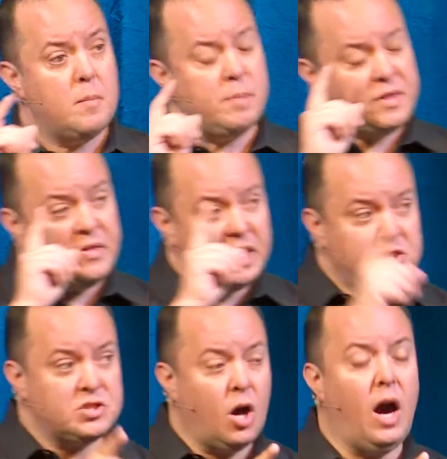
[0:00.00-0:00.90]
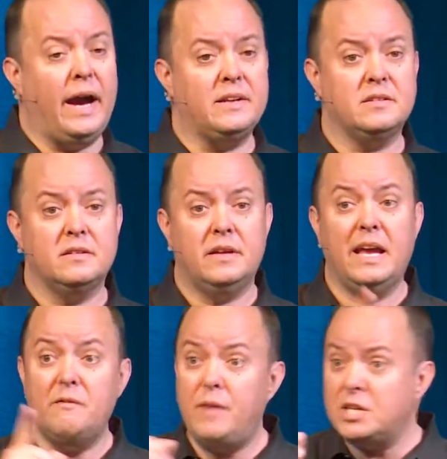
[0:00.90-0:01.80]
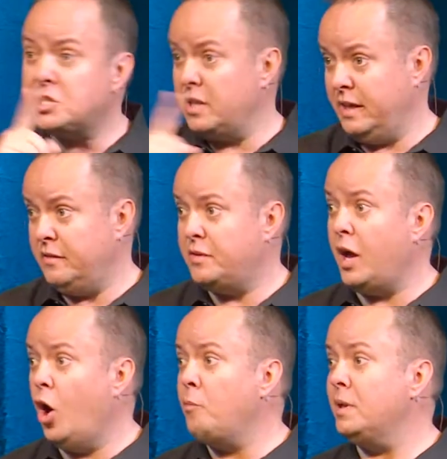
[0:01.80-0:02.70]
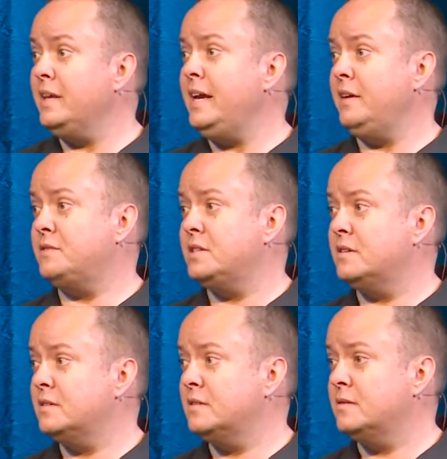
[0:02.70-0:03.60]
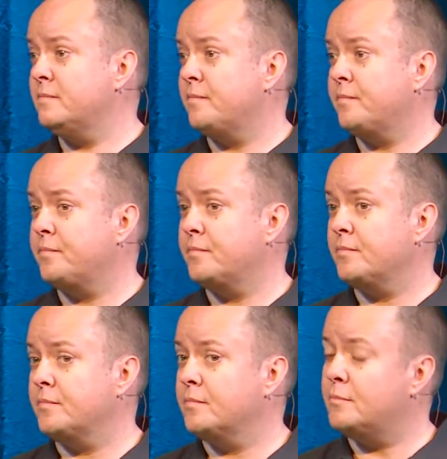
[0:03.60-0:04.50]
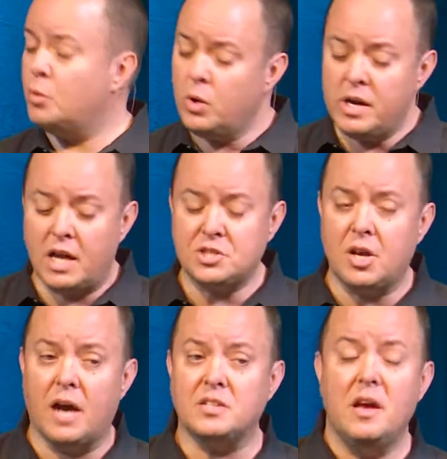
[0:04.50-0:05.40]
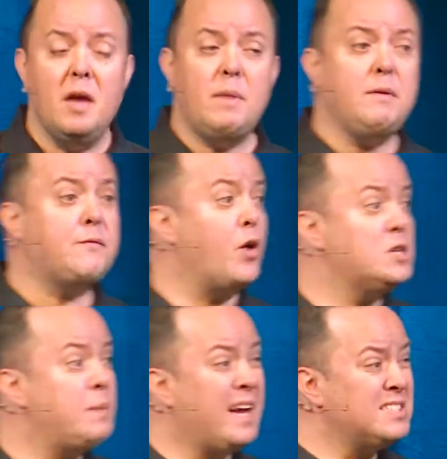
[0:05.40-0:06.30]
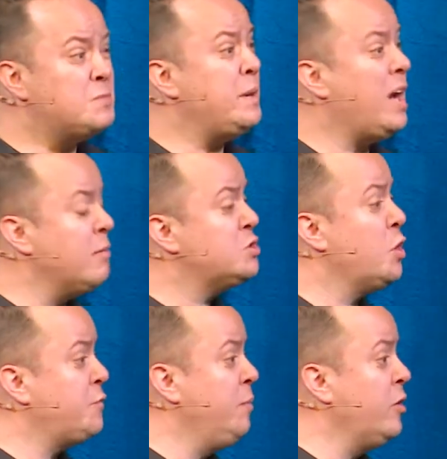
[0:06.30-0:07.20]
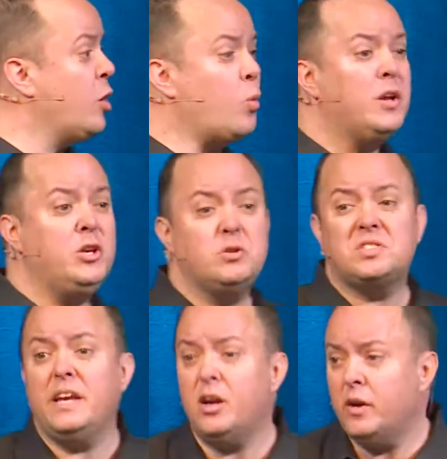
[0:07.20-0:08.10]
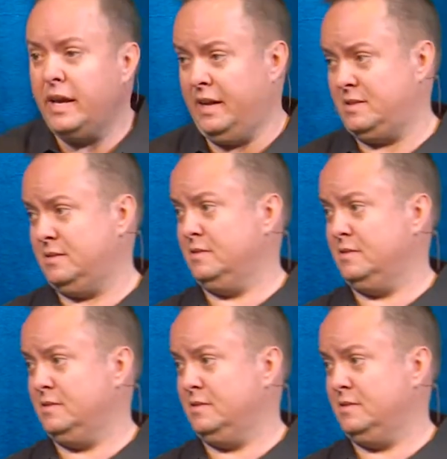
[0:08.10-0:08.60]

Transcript: But then they saw it, and eventually they all believed. But we're not shocked. Maybe for us, because it's become so familiar, we're used to hearing it.